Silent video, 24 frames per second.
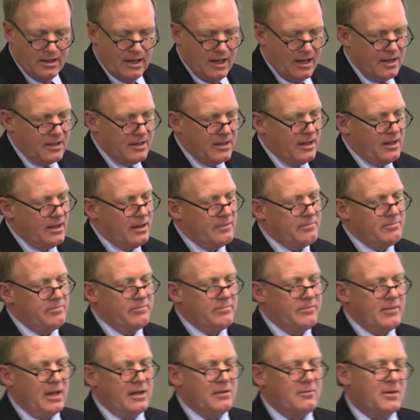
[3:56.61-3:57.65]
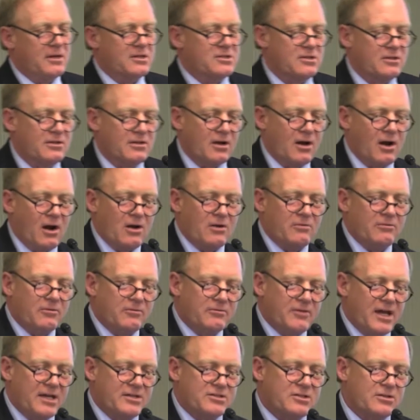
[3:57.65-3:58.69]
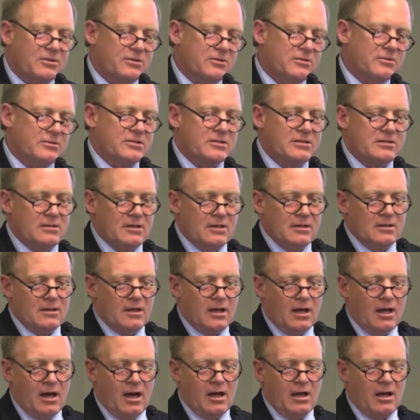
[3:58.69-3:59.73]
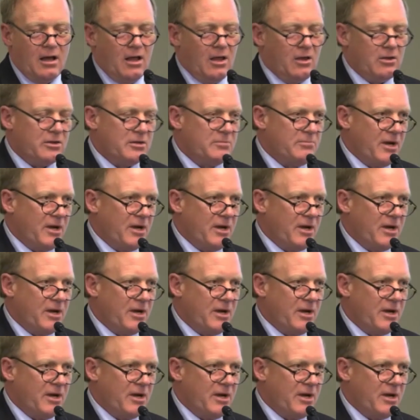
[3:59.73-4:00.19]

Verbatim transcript: Anyway, so the Carnival vessels, Holland